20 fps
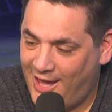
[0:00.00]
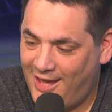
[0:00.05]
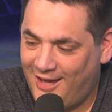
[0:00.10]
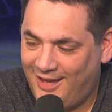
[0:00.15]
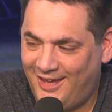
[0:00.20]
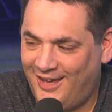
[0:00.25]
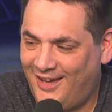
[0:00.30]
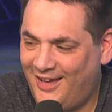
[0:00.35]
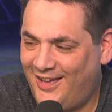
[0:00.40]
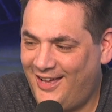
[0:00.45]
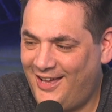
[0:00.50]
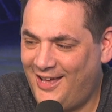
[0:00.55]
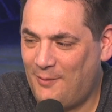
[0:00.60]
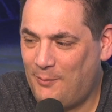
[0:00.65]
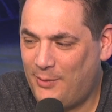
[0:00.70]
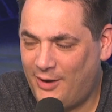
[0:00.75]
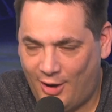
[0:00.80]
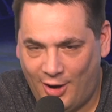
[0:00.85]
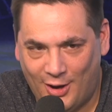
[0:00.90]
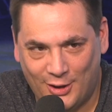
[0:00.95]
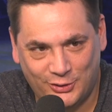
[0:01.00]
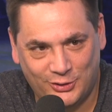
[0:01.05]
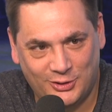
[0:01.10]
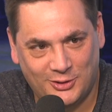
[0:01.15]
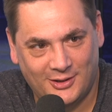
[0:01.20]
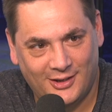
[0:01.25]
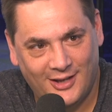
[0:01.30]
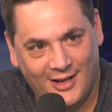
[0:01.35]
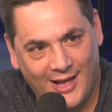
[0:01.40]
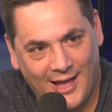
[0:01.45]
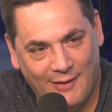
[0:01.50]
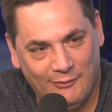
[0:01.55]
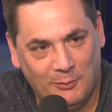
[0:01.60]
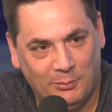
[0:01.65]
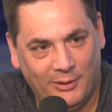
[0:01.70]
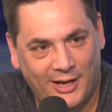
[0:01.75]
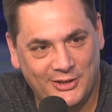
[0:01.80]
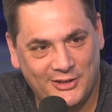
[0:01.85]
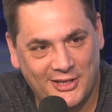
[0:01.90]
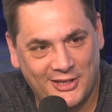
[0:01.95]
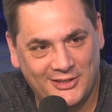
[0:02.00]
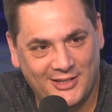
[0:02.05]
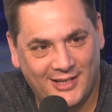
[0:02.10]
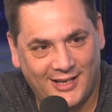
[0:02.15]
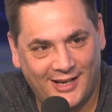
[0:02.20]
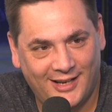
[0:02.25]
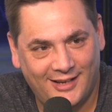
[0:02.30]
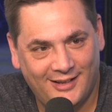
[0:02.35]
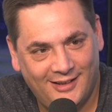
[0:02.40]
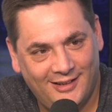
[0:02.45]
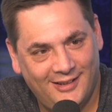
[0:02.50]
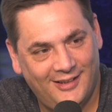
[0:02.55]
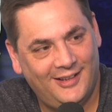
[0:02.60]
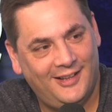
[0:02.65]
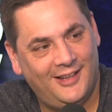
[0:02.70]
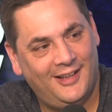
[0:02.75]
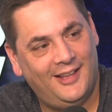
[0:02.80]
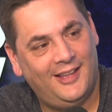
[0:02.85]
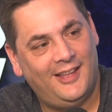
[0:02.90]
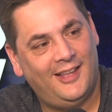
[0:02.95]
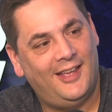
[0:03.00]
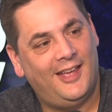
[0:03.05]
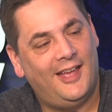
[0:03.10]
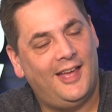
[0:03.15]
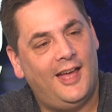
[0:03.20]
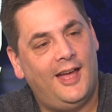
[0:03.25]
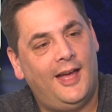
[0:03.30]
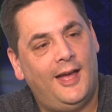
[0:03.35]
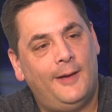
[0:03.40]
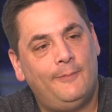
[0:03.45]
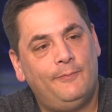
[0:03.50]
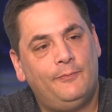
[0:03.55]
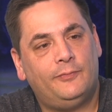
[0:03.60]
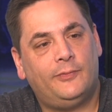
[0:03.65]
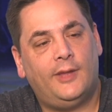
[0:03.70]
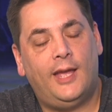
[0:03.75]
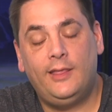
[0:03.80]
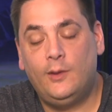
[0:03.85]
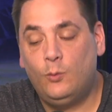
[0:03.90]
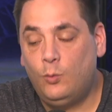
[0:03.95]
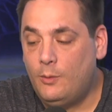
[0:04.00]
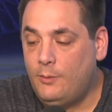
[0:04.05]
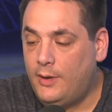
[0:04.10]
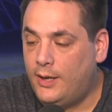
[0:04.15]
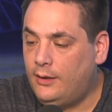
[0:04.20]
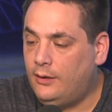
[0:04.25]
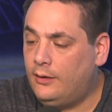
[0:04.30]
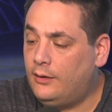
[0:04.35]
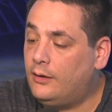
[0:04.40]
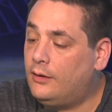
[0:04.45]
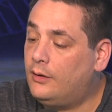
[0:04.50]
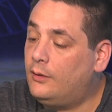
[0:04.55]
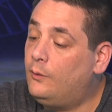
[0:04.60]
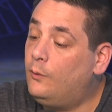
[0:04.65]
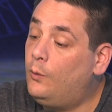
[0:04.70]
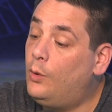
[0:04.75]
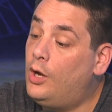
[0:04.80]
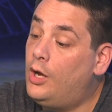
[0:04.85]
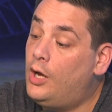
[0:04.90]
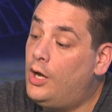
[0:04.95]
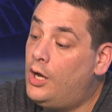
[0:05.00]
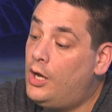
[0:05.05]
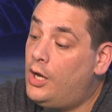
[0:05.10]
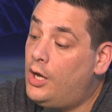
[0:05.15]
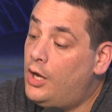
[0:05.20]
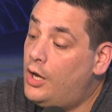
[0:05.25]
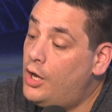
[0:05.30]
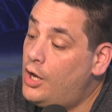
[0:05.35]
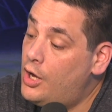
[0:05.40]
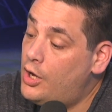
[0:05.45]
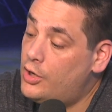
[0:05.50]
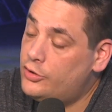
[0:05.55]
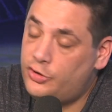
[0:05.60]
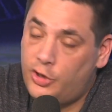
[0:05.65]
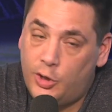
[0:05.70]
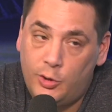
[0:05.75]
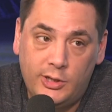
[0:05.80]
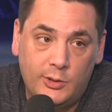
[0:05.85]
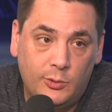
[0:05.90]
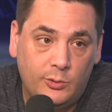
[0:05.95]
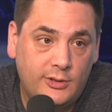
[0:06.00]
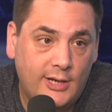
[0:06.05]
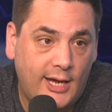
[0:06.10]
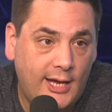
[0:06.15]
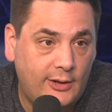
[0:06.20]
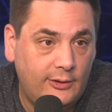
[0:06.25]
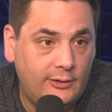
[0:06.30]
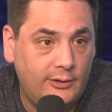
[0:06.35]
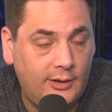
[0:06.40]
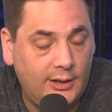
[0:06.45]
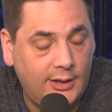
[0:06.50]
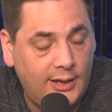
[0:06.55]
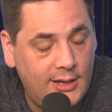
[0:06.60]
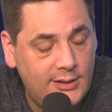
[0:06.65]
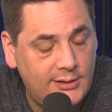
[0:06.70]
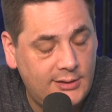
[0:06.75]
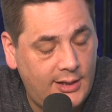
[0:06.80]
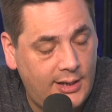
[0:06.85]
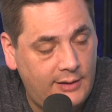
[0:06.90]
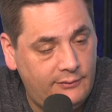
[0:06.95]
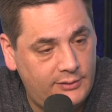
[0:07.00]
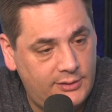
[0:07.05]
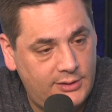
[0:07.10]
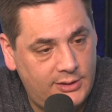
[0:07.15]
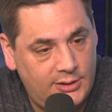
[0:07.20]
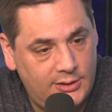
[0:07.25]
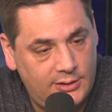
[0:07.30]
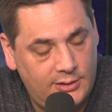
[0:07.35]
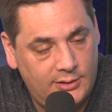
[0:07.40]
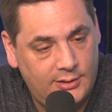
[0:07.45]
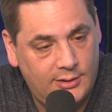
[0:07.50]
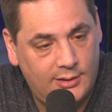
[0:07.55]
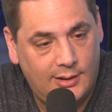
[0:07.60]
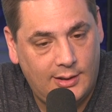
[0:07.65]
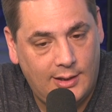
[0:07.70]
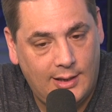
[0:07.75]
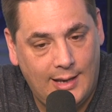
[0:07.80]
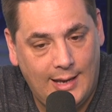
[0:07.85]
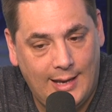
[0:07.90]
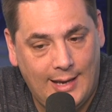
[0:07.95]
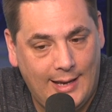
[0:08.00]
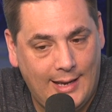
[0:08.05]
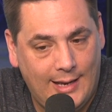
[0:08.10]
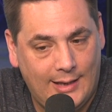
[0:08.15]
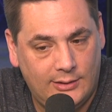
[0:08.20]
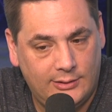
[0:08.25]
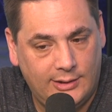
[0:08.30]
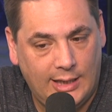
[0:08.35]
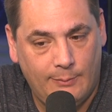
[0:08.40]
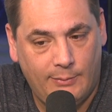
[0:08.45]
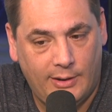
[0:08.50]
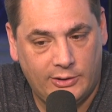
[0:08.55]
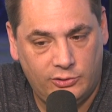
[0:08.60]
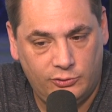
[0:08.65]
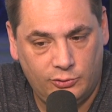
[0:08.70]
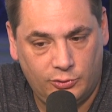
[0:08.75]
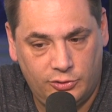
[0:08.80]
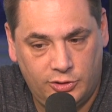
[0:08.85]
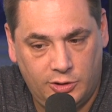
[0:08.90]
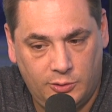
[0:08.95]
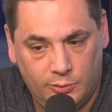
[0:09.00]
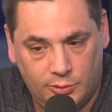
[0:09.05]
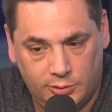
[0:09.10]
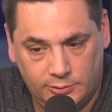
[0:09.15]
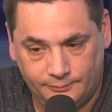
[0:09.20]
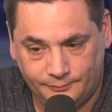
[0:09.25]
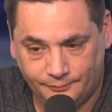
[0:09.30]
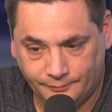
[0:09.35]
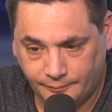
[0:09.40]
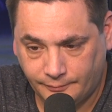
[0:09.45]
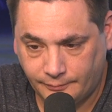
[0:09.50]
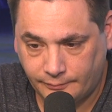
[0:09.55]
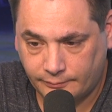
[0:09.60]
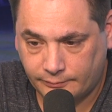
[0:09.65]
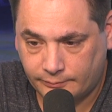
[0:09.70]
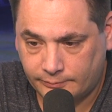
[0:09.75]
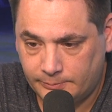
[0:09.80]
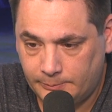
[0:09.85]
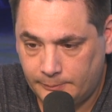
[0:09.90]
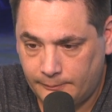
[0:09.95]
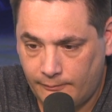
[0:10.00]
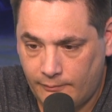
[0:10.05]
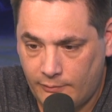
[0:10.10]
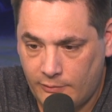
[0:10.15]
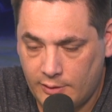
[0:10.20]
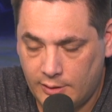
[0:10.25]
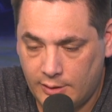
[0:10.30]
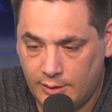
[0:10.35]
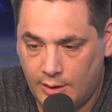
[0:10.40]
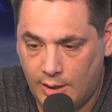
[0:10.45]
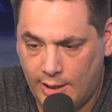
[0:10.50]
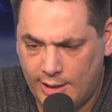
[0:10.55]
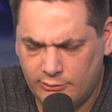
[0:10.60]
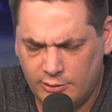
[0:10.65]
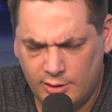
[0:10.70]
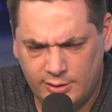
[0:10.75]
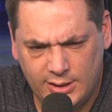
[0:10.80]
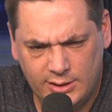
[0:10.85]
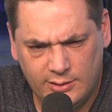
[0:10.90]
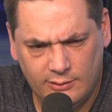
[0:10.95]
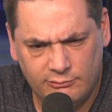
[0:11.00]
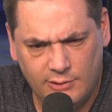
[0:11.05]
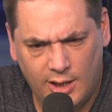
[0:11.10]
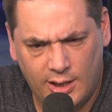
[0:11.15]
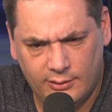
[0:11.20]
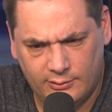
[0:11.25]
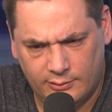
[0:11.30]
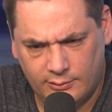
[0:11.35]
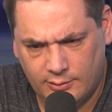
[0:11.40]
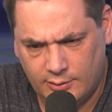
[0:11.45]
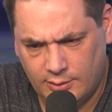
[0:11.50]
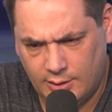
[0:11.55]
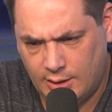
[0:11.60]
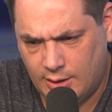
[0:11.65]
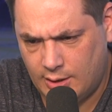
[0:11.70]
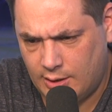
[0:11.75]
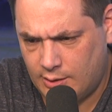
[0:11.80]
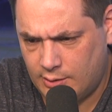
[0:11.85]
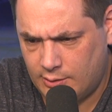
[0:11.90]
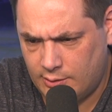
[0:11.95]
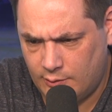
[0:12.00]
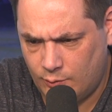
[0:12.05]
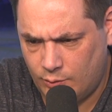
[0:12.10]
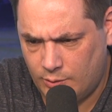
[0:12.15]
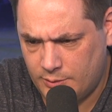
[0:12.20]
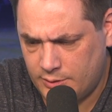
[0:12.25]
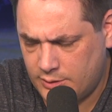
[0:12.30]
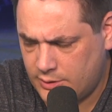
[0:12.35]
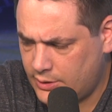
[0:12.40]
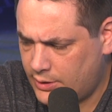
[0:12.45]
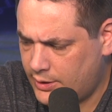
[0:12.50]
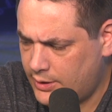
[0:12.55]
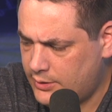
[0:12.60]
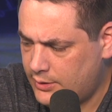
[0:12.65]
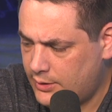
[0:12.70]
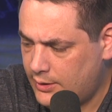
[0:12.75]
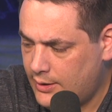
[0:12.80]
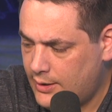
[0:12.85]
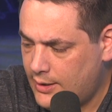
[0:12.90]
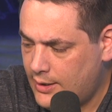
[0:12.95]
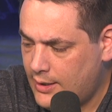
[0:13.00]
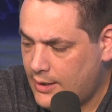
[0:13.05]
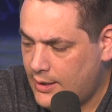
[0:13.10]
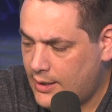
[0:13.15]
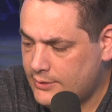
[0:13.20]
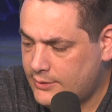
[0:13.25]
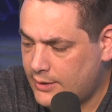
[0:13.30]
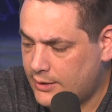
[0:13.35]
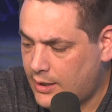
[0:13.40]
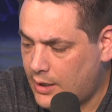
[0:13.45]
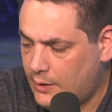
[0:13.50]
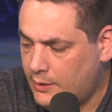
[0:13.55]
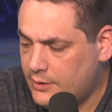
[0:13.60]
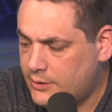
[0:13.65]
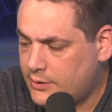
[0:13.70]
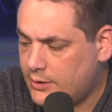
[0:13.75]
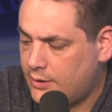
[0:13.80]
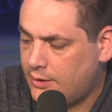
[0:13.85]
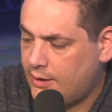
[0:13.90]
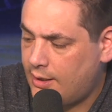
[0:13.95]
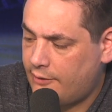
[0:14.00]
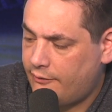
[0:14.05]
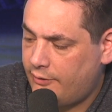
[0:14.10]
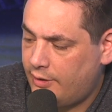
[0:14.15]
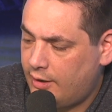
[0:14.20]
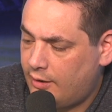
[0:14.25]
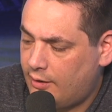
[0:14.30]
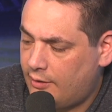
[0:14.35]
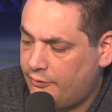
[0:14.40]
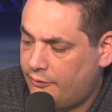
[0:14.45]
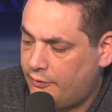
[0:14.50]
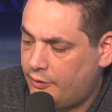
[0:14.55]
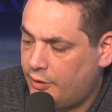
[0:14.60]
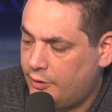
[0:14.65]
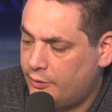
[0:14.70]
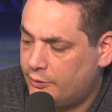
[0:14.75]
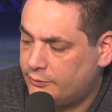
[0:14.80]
It'd be harsh, having played yesterday. And the women were 2-0 down against Everton and came back to draw 2-2. They won a decent run, the women's side, as they go into the FA Cup final.